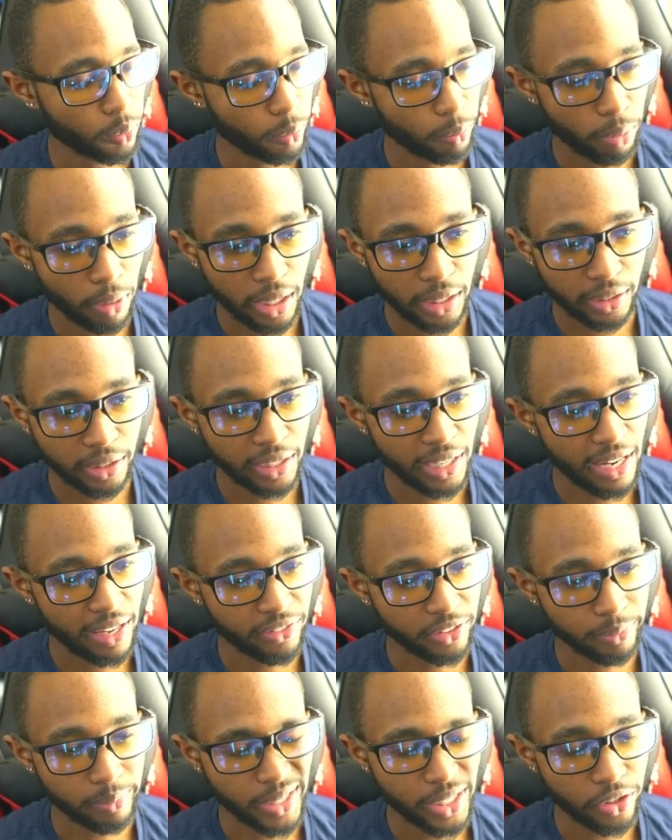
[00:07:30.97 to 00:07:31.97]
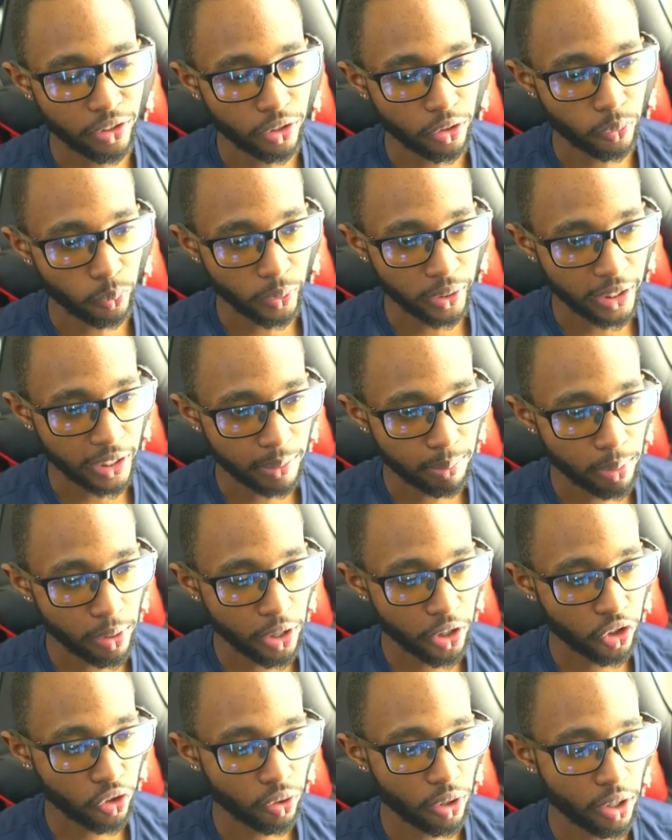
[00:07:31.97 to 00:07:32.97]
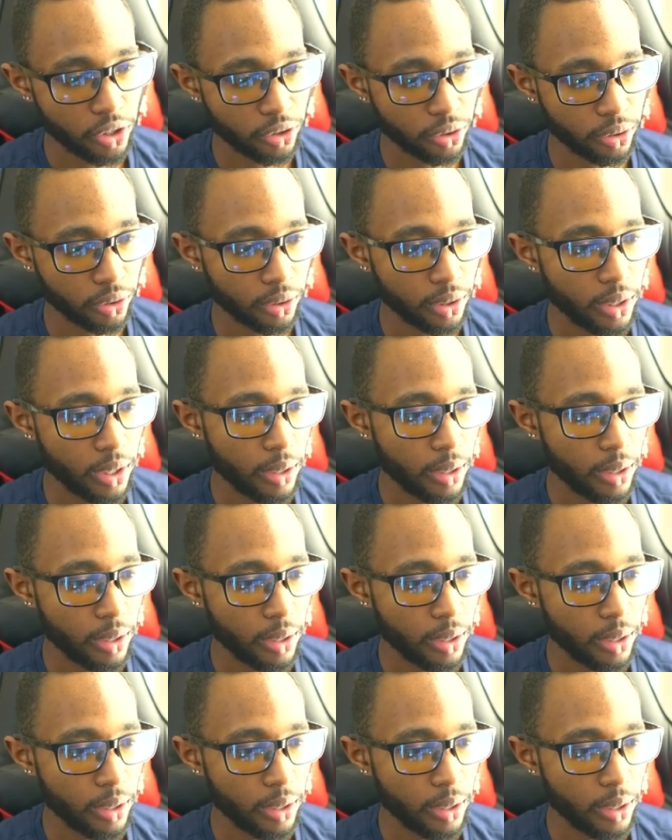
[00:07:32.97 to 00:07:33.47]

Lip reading: probably going to have some issues with this pawn structure.